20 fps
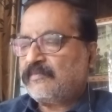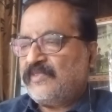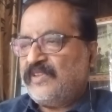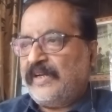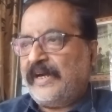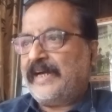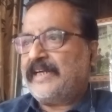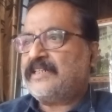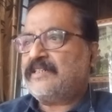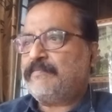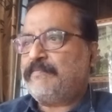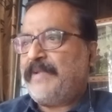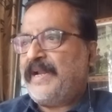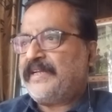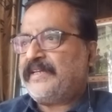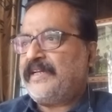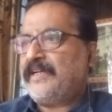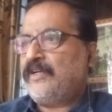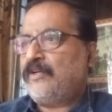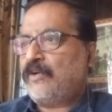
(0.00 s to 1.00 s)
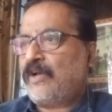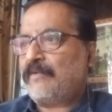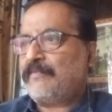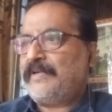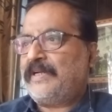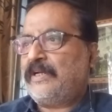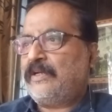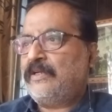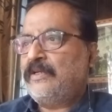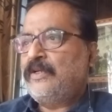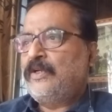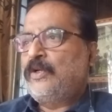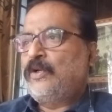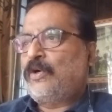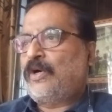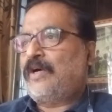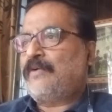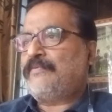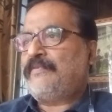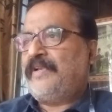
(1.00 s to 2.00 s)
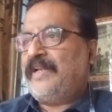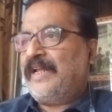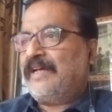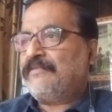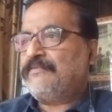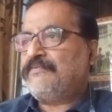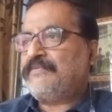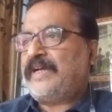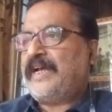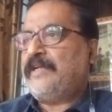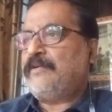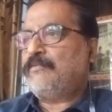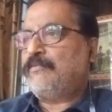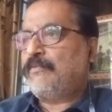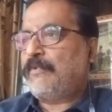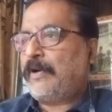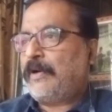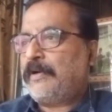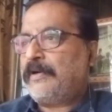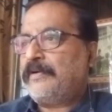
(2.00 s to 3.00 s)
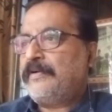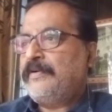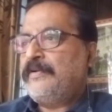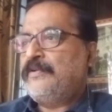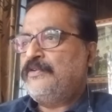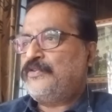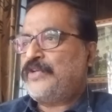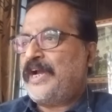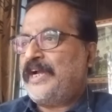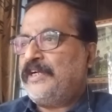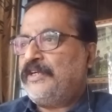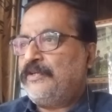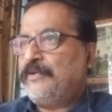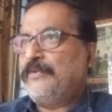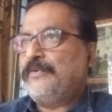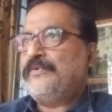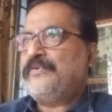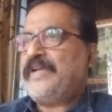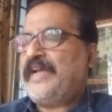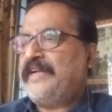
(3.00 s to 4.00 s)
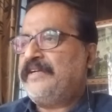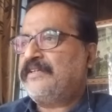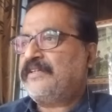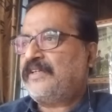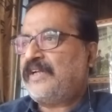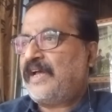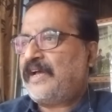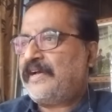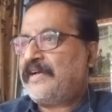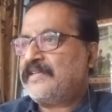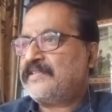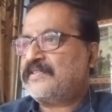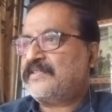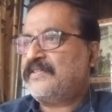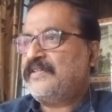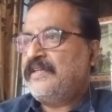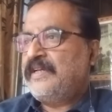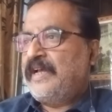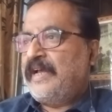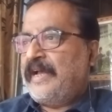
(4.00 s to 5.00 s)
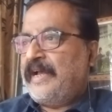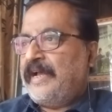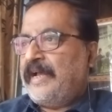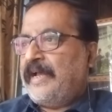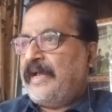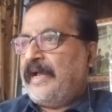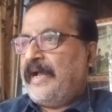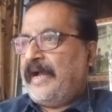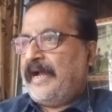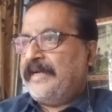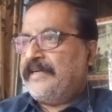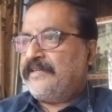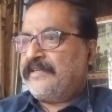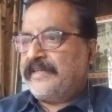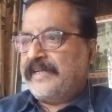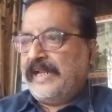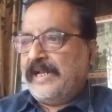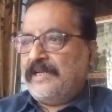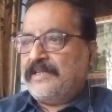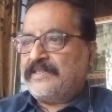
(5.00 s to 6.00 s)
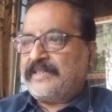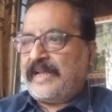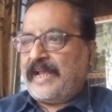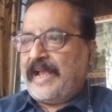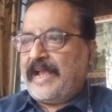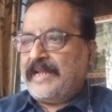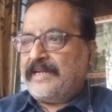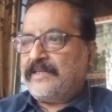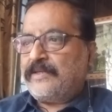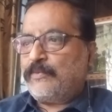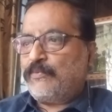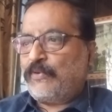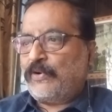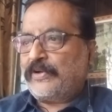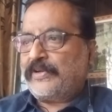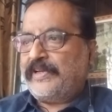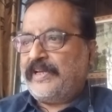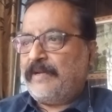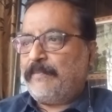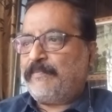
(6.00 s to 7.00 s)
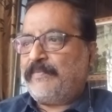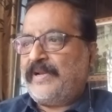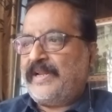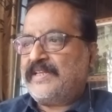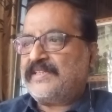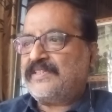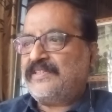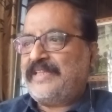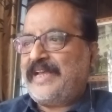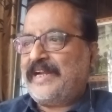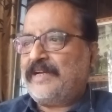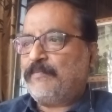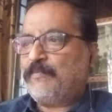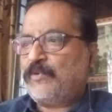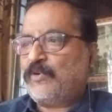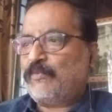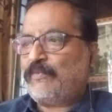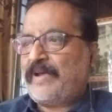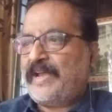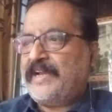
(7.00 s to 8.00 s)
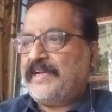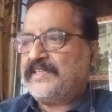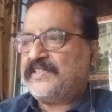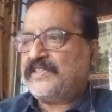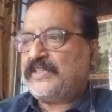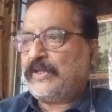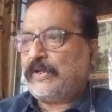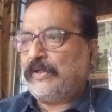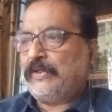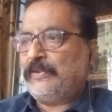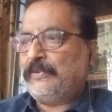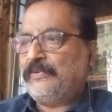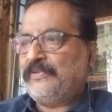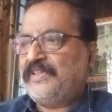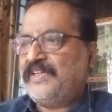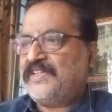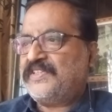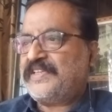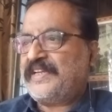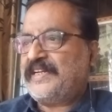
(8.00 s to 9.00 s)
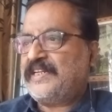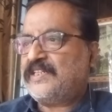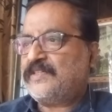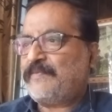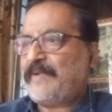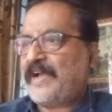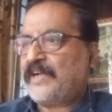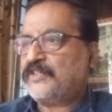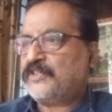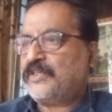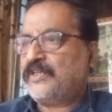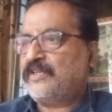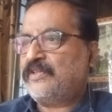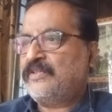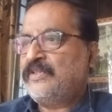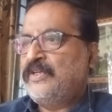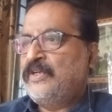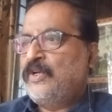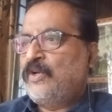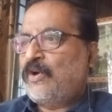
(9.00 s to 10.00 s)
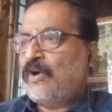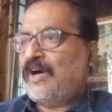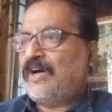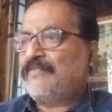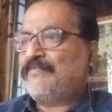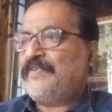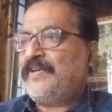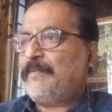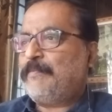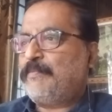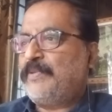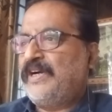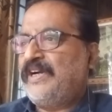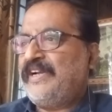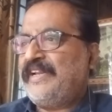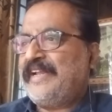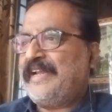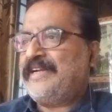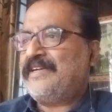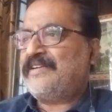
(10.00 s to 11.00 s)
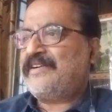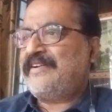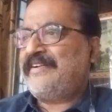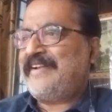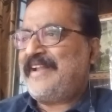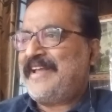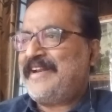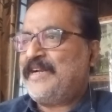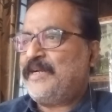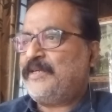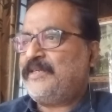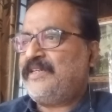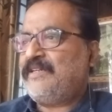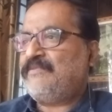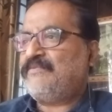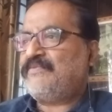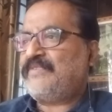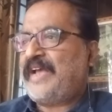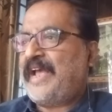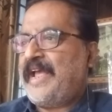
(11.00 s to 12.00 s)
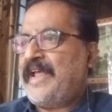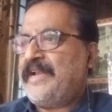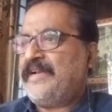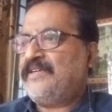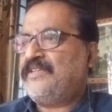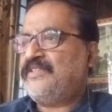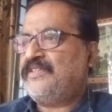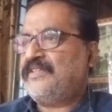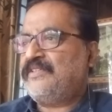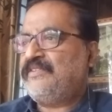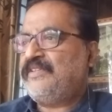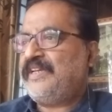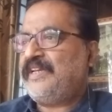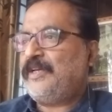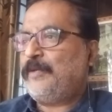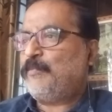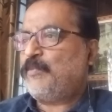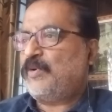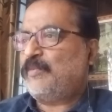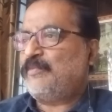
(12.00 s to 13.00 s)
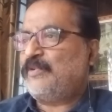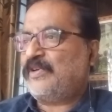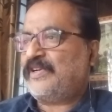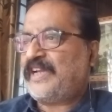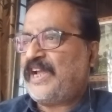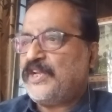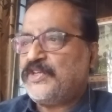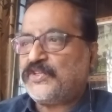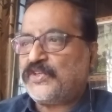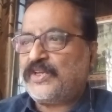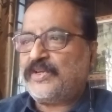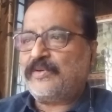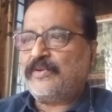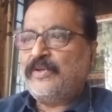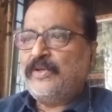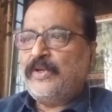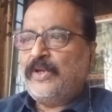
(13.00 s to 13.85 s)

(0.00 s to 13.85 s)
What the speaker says: heartbreaking novel of love and war, childhood and class, and guilt and forgiveness that provides all the satisfaction of a brilliant narrative and the provocation